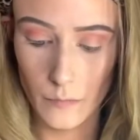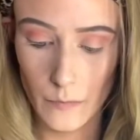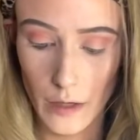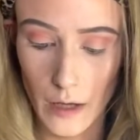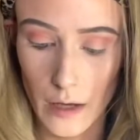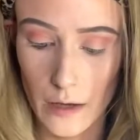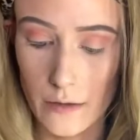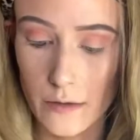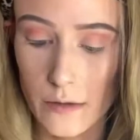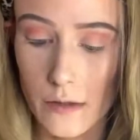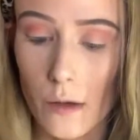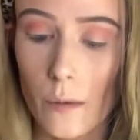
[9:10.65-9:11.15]

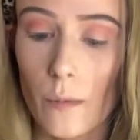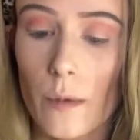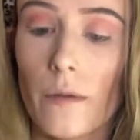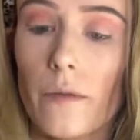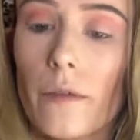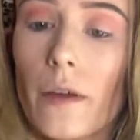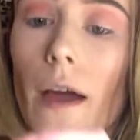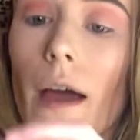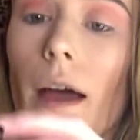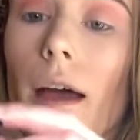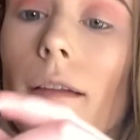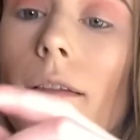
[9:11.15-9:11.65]
Okay, so we've
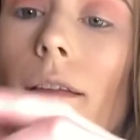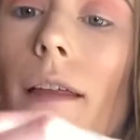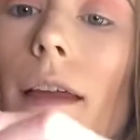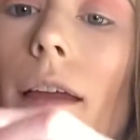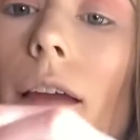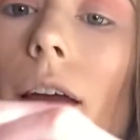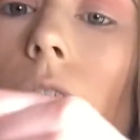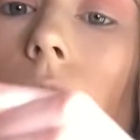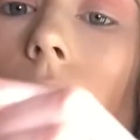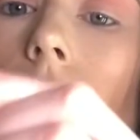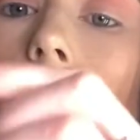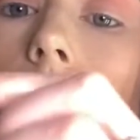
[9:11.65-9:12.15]
got like
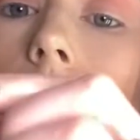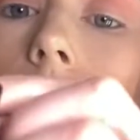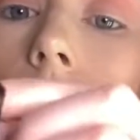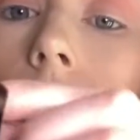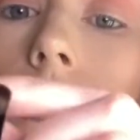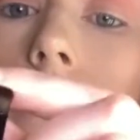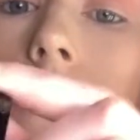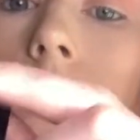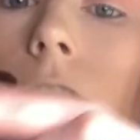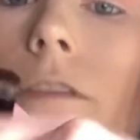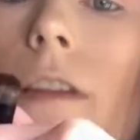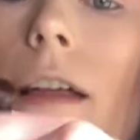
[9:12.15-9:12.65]
a
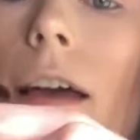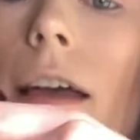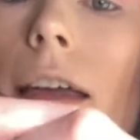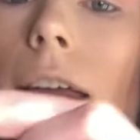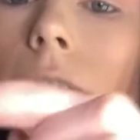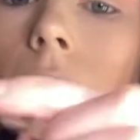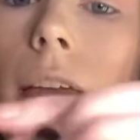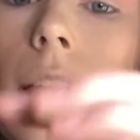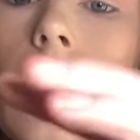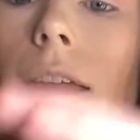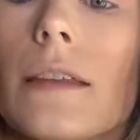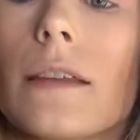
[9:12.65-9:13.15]
flat
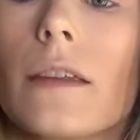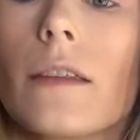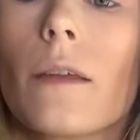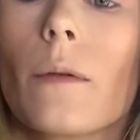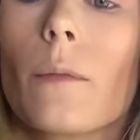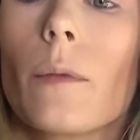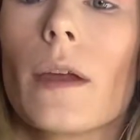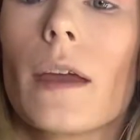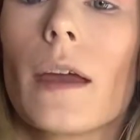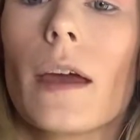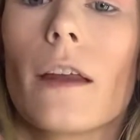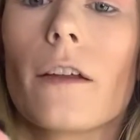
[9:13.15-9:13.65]
end, and then
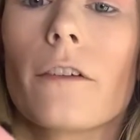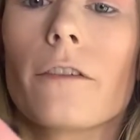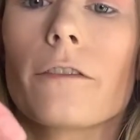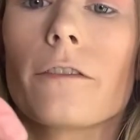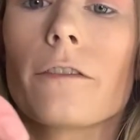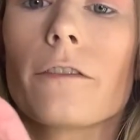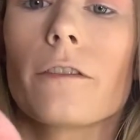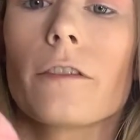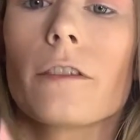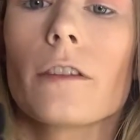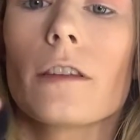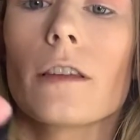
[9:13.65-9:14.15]
we got a
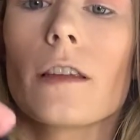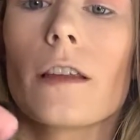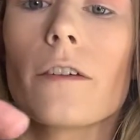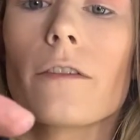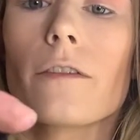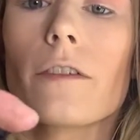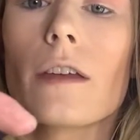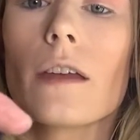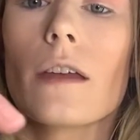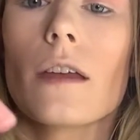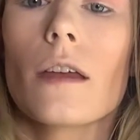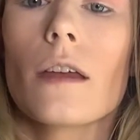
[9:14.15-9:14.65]

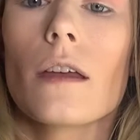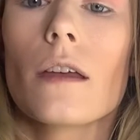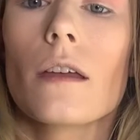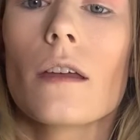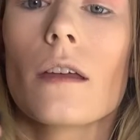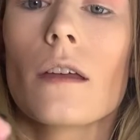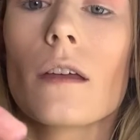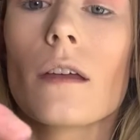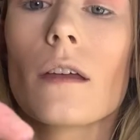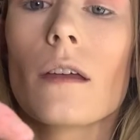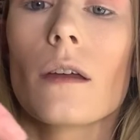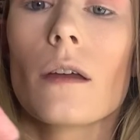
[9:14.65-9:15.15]
fluffy
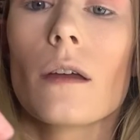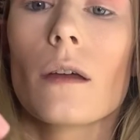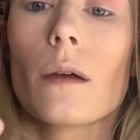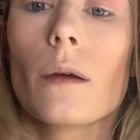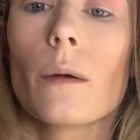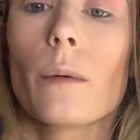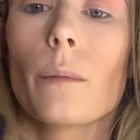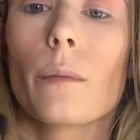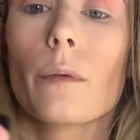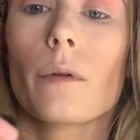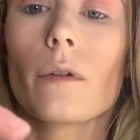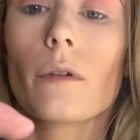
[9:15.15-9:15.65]

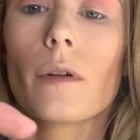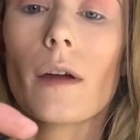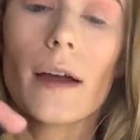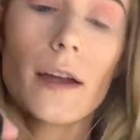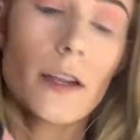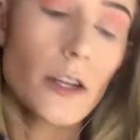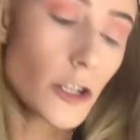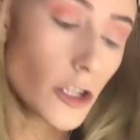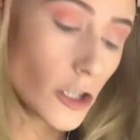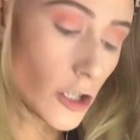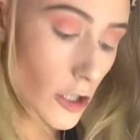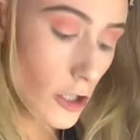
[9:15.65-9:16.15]

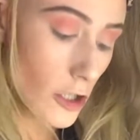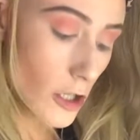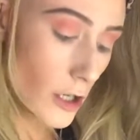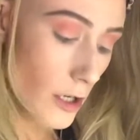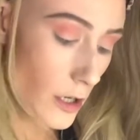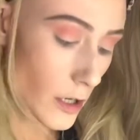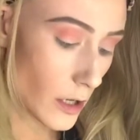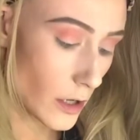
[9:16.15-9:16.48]
brush.